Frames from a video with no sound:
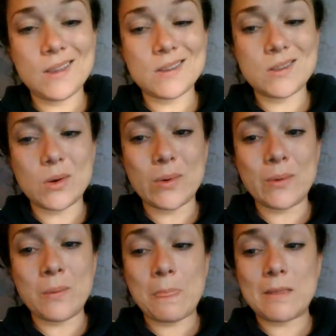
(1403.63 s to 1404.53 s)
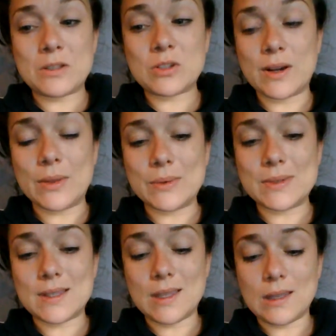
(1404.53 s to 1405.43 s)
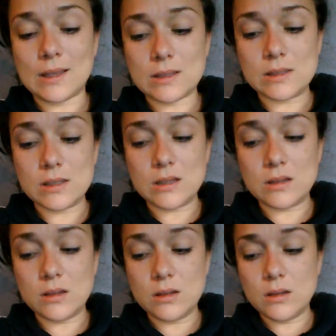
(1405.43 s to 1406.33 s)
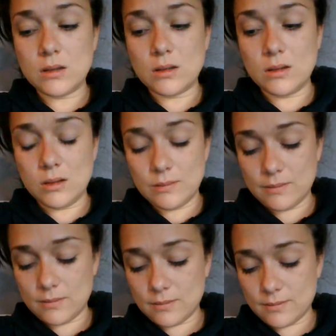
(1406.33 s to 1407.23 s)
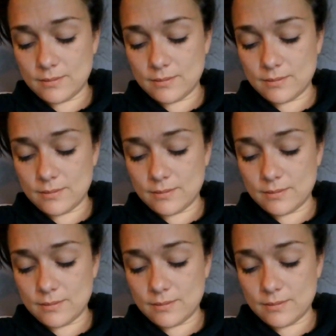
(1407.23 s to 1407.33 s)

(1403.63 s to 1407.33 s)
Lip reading: So try those things, and I'm